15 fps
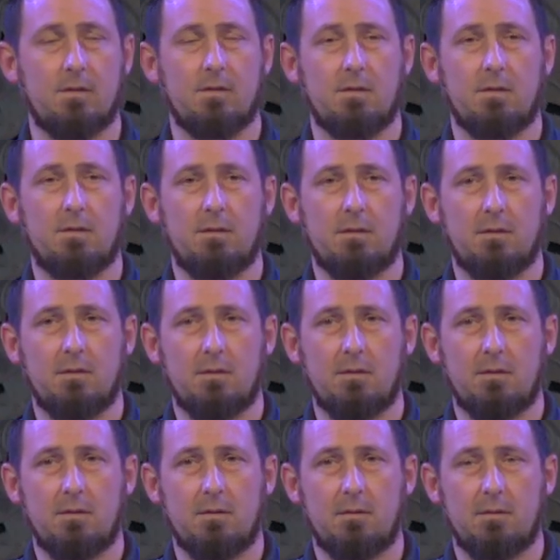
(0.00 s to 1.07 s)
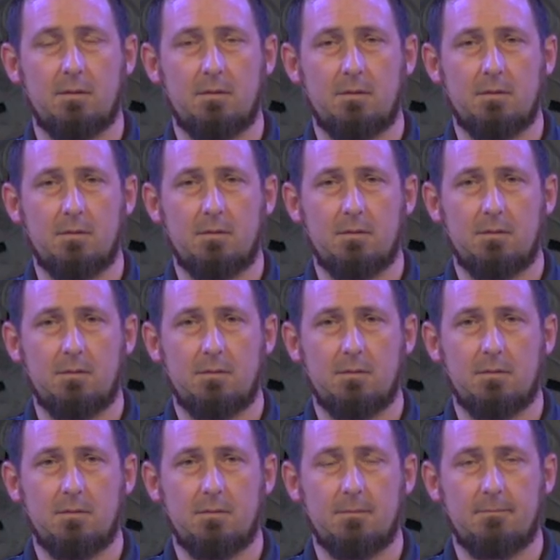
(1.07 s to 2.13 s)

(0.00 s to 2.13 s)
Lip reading: No one is speaking in this clip.